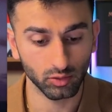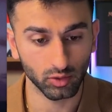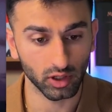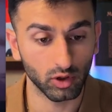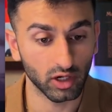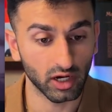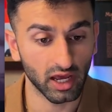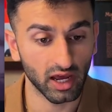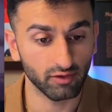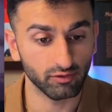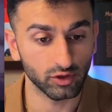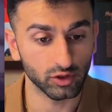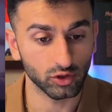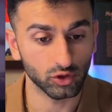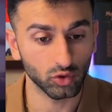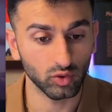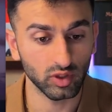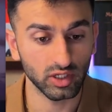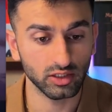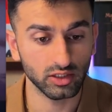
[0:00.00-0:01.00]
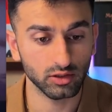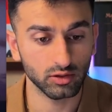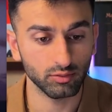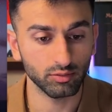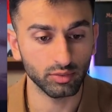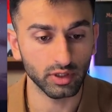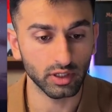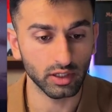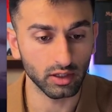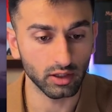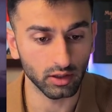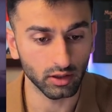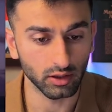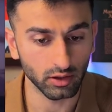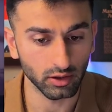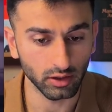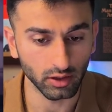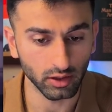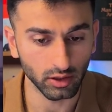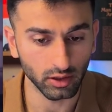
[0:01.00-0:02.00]
We're going to have the tweet be
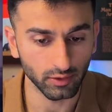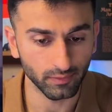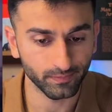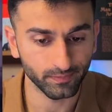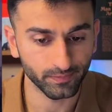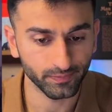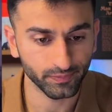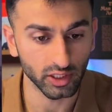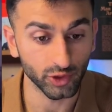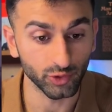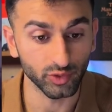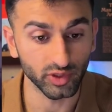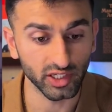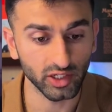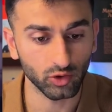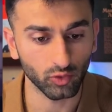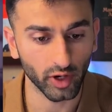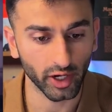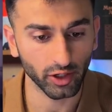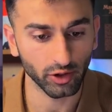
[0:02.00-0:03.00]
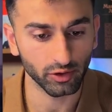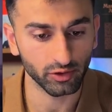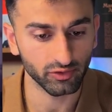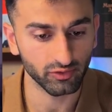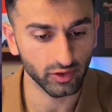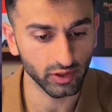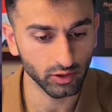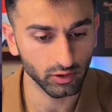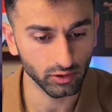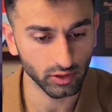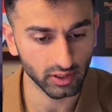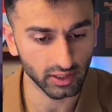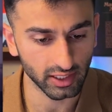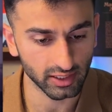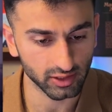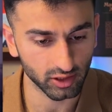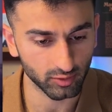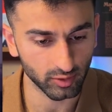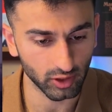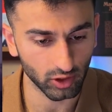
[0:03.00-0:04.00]
the unique record field, and
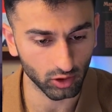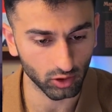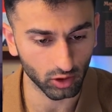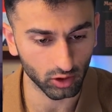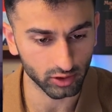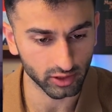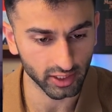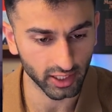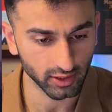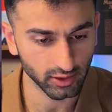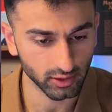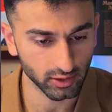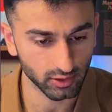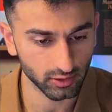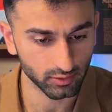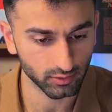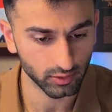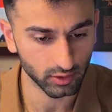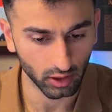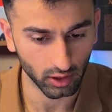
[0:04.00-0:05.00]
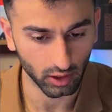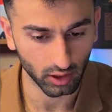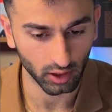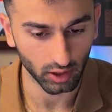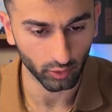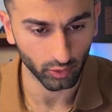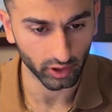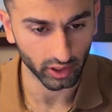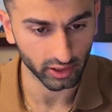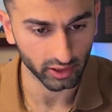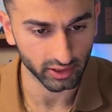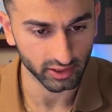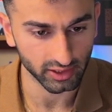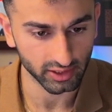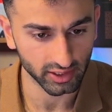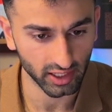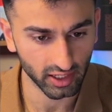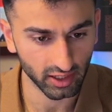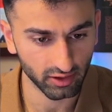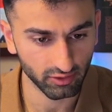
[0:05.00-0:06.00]
that's going to be our long text. And we're going to hit
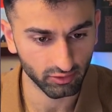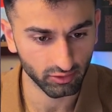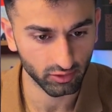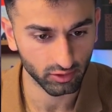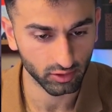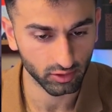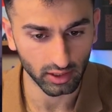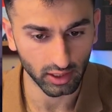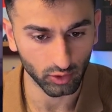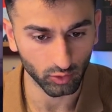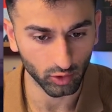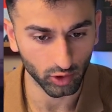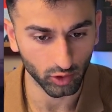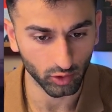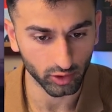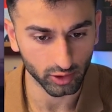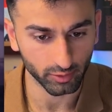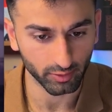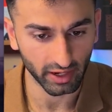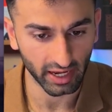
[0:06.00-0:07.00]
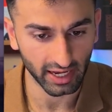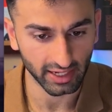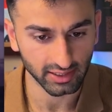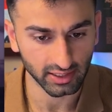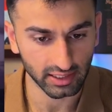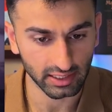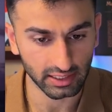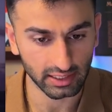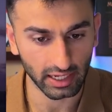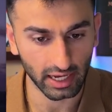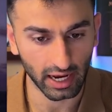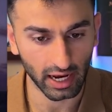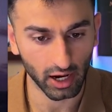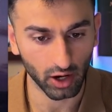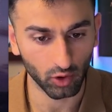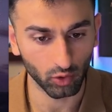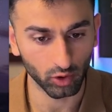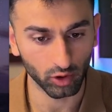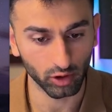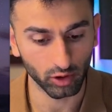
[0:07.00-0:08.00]
save. And then we're going to pass in
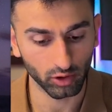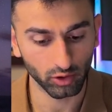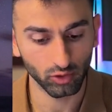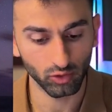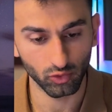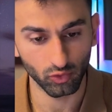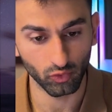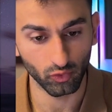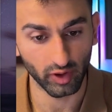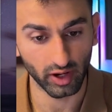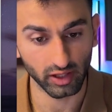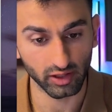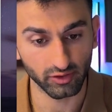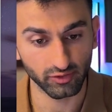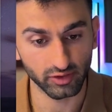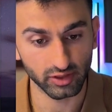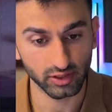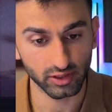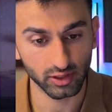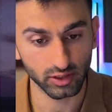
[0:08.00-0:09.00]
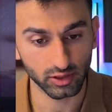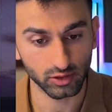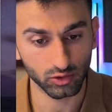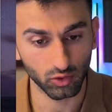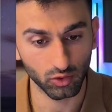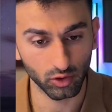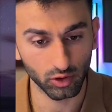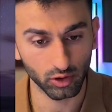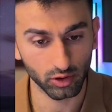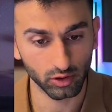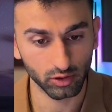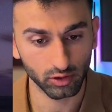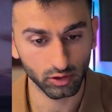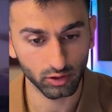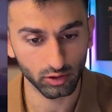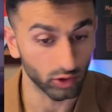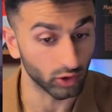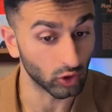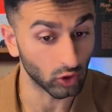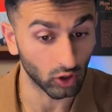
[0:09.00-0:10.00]
our relevancy score,
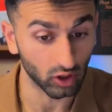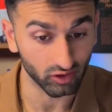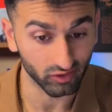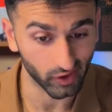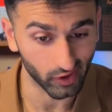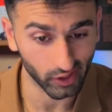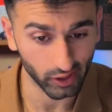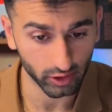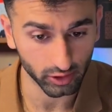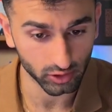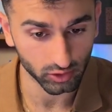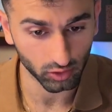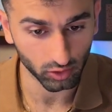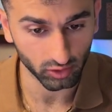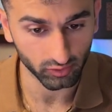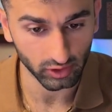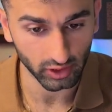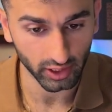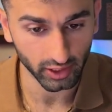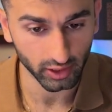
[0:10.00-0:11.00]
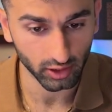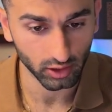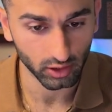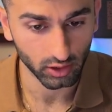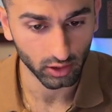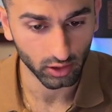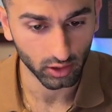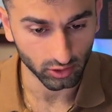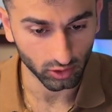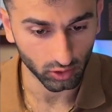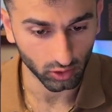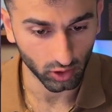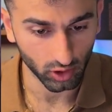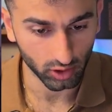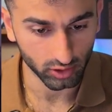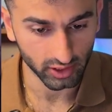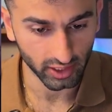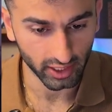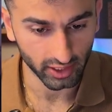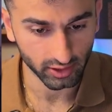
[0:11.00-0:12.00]
or you can call it virality score if you'd like. That is our
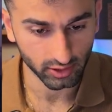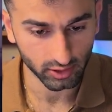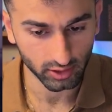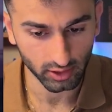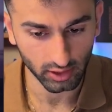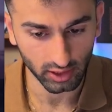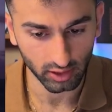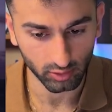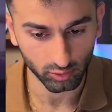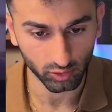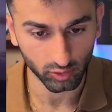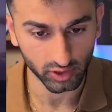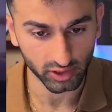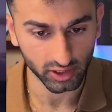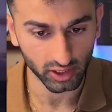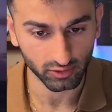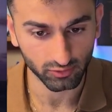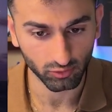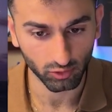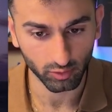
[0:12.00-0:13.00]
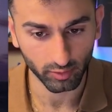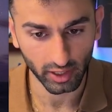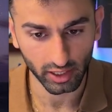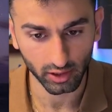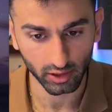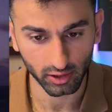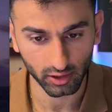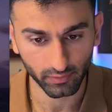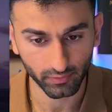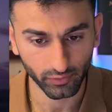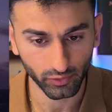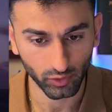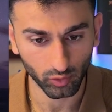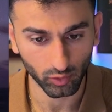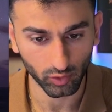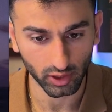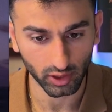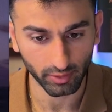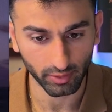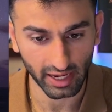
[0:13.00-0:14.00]
long text, enable rich text formatting.
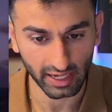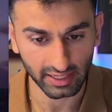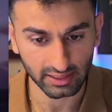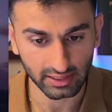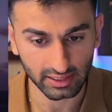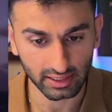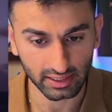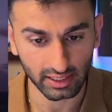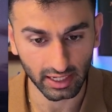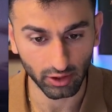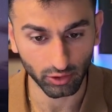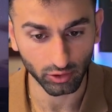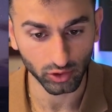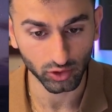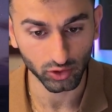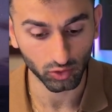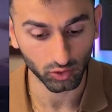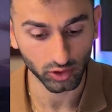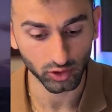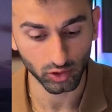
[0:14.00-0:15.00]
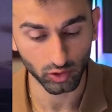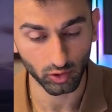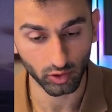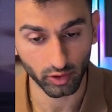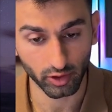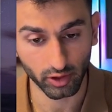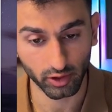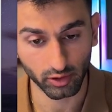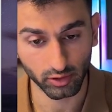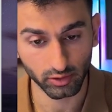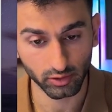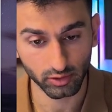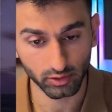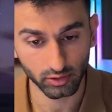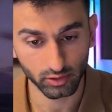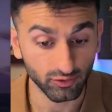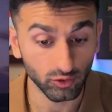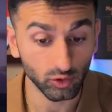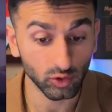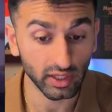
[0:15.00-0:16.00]
We're going to pass in our source URL.
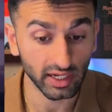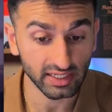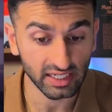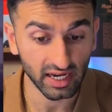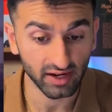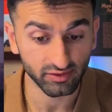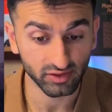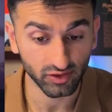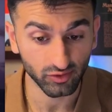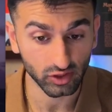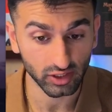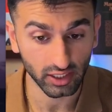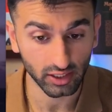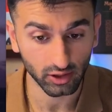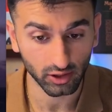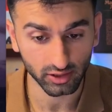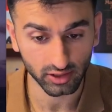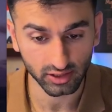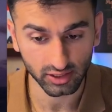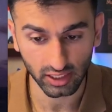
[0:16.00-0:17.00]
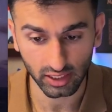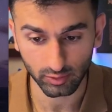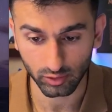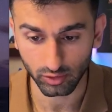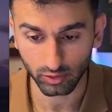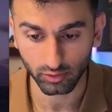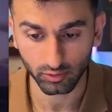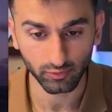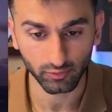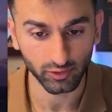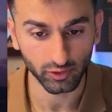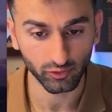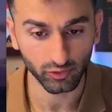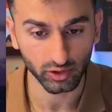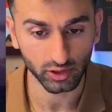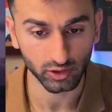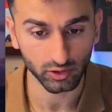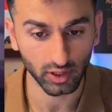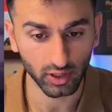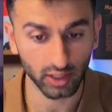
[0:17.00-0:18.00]
And if you'd like to have different data on this table, feel
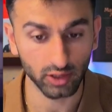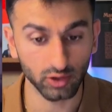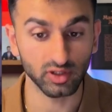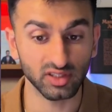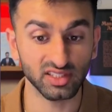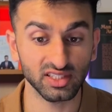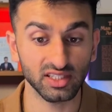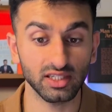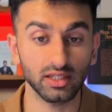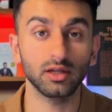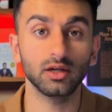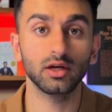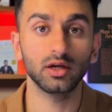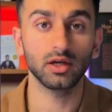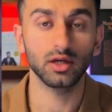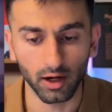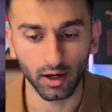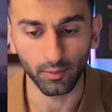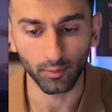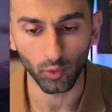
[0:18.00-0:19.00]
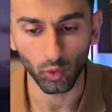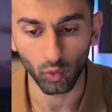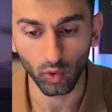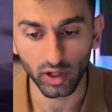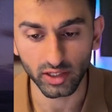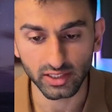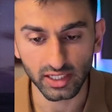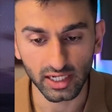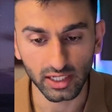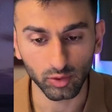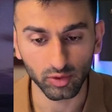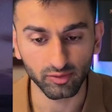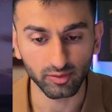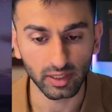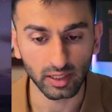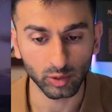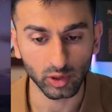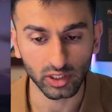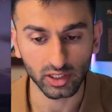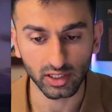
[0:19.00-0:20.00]
free to do that. You can see what data
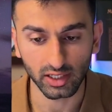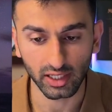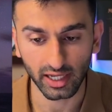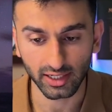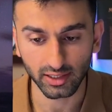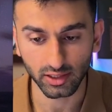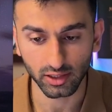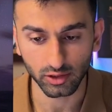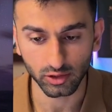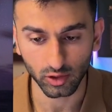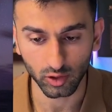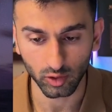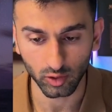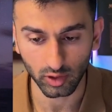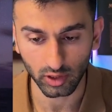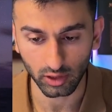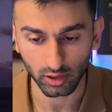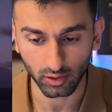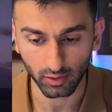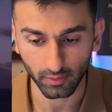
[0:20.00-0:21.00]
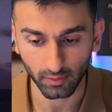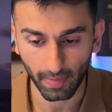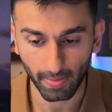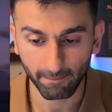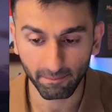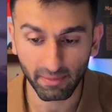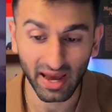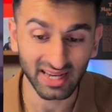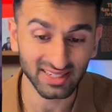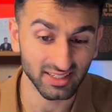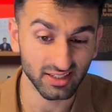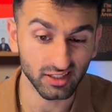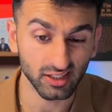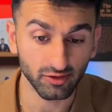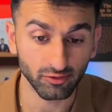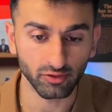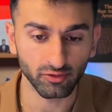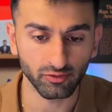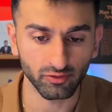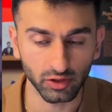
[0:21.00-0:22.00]
we've been able to collect, and so you can pass
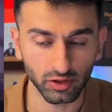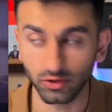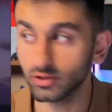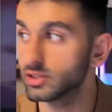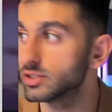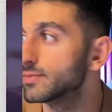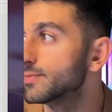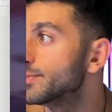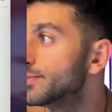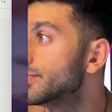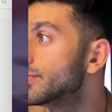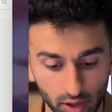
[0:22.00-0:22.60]
in different fields.